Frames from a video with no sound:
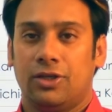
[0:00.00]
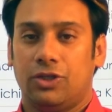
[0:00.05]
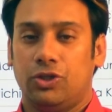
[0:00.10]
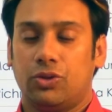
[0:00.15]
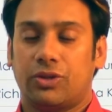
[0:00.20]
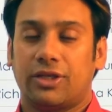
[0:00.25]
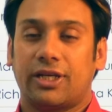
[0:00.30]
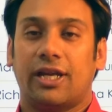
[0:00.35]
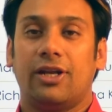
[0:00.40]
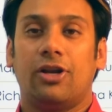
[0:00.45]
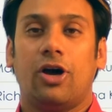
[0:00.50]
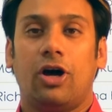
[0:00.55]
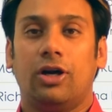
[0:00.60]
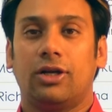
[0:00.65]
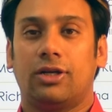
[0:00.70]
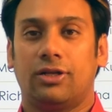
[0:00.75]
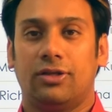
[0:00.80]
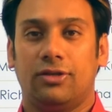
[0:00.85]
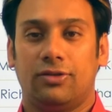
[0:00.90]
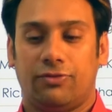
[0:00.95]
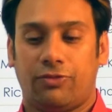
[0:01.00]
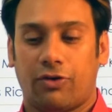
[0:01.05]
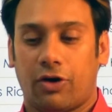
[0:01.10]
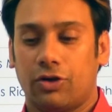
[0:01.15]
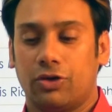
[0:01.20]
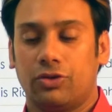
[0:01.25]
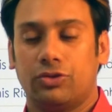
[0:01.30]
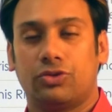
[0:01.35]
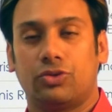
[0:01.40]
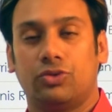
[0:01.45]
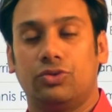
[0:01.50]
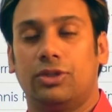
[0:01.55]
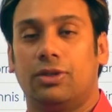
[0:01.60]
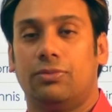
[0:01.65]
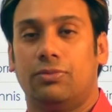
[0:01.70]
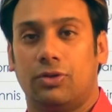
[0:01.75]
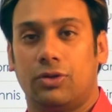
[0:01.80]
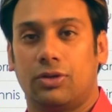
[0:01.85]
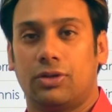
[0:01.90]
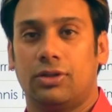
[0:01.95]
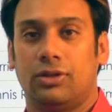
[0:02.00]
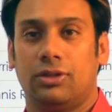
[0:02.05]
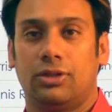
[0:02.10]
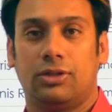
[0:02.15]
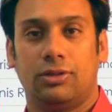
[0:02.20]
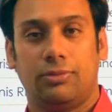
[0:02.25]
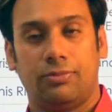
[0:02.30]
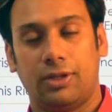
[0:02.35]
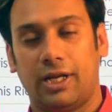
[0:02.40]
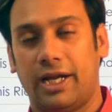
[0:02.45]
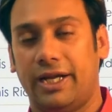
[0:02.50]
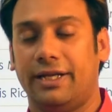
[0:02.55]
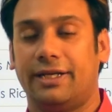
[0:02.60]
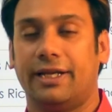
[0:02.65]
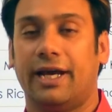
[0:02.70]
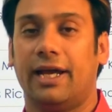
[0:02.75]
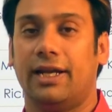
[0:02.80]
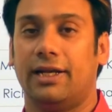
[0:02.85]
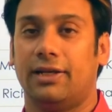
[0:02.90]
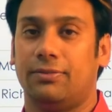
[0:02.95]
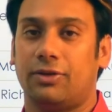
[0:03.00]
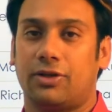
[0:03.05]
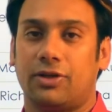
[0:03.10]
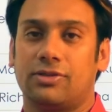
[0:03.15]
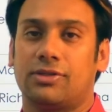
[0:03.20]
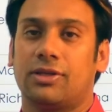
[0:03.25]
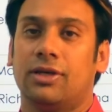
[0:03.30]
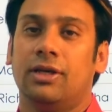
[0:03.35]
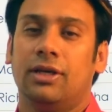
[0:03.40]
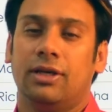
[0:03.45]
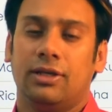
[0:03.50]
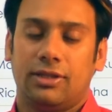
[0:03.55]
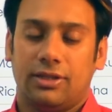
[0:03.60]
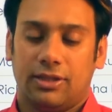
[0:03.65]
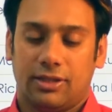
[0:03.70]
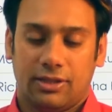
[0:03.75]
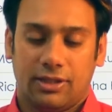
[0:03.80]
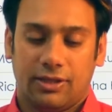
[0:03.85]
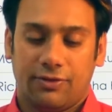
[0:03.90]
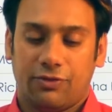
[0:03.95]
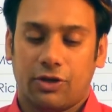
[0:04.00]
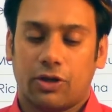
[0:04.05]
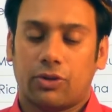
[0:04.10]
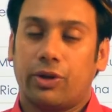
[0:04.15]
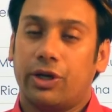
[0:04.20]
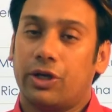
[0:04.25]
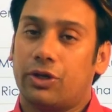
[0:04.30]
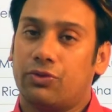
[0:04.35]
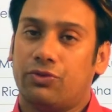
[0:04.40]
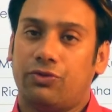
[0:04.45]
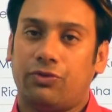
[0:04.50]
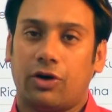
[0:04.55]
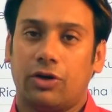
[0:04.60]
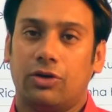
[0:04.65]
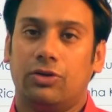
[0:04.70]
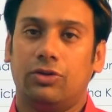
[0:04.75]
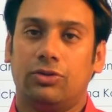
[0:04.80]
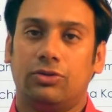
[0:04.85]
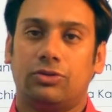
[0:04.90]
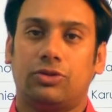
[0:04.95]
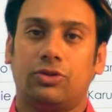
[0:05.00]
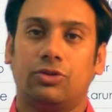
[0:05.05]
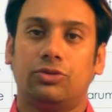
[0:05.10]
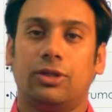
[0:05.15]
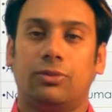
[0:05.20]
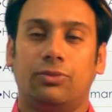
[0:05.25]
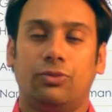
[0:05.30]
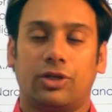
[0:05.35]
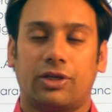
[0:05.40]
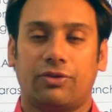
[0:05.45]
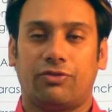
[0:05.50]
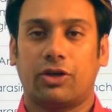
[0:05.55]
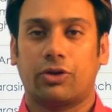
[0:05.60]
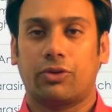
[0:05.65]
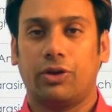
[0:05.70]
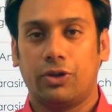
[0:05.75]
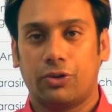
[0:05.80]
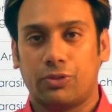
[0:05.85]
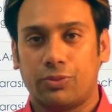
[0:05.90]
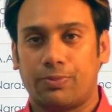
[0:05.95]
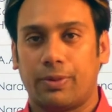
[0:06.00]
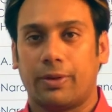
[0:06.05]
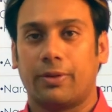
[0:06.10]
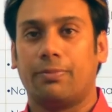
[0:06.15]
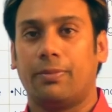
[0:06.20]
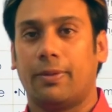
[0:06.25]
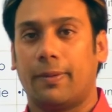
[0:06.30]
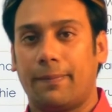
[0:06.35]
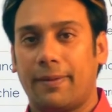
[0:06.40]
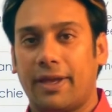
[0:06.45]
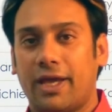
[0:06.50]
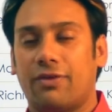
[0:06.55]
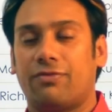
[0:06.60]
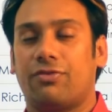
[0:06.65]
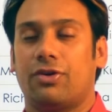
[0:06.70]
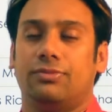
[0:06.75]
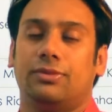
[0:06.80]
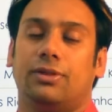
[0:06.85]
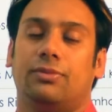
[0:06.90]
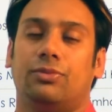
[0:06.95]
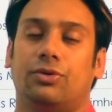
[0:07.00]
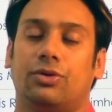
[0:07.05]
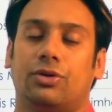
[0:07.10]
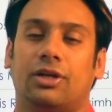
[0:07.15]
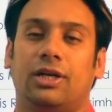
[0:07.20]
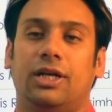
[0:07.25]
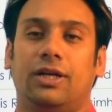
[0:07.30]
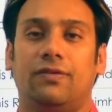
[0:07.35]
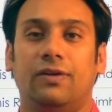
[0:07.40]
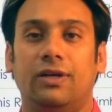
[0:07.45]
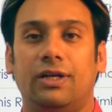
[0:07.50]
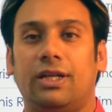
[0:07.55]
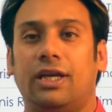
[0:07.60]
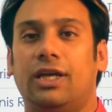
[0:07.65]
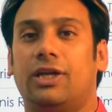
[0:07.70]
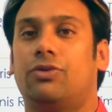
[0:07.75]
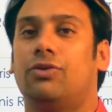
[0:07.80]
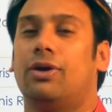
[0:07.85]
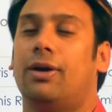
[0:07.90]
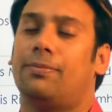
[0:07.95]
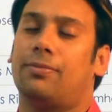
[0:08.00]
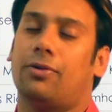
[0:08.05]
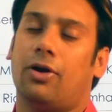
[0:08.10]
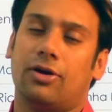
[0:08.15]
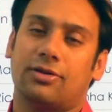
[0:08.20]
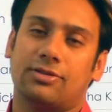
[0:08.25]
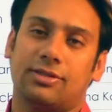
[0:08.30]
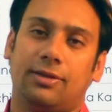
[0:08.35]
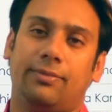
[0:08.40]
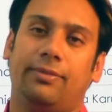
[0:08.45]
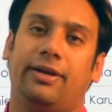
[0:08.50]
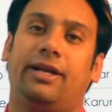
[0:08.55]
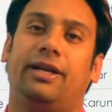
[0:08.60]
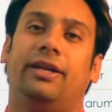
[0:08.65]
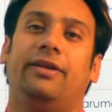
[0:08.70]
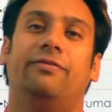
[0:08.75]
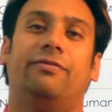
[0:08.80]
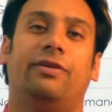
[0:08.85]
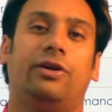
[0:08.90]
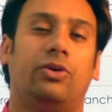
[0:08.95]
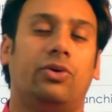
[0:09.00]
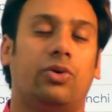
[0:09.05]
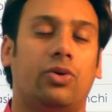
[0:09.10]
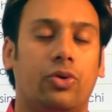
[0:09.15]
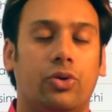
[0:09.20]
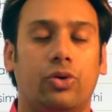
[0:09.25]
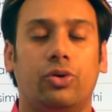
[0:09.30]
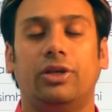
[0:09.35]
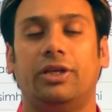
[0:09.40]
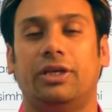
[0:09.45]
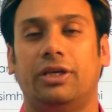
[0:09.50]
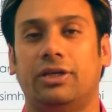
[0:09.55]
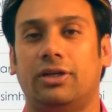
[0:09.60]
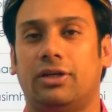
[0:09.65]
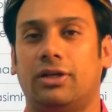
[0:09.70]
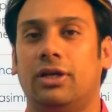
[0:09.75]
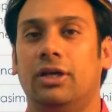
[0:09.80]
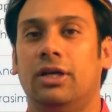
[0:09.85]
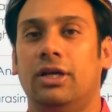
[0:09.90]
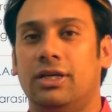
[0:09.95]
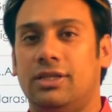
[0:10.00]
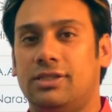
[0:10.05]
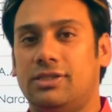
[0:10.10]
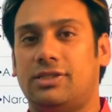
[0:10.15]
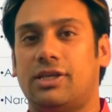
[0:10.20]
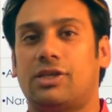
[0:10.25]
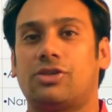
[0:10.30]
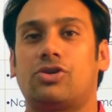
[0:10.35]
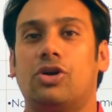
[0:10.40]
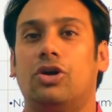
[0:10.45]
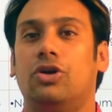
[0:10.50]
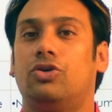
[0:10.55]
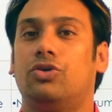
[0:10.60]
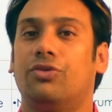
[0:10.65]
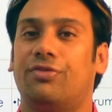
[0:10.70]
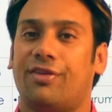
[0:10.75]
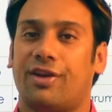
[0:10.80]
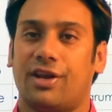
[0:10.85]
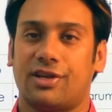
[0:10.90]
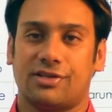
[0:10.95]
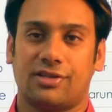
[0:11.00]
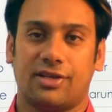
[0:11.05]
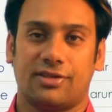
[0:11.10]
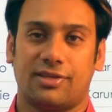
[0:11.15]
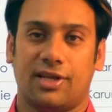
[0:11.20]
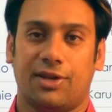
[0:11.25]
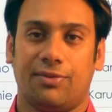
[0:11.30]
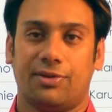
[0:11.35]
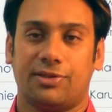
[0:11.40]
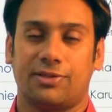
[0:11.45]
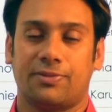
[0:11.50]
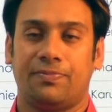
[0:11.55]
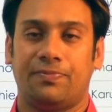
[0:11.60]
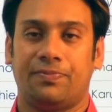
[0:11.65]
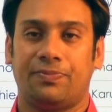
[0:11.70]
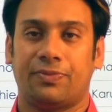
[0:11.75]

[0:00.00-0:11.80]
you cannot follow through the book entirely because uh, if you are going to follow through the book if you are going to prepare from the book it will take you approximately one whole year just to finish the syllabus